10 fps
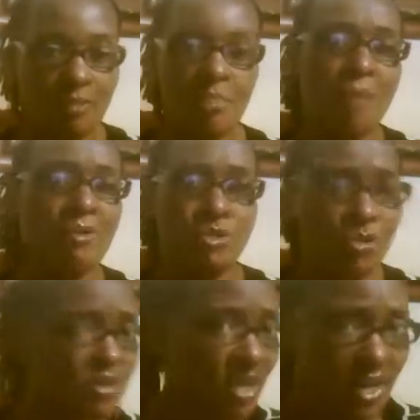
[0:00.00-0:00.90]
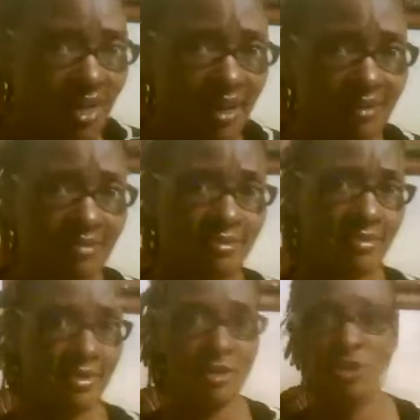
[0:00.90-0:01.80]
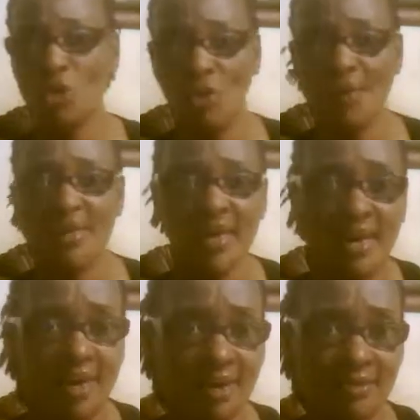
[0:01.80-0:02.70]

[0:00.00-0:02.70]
Baby, do it then. Do it then.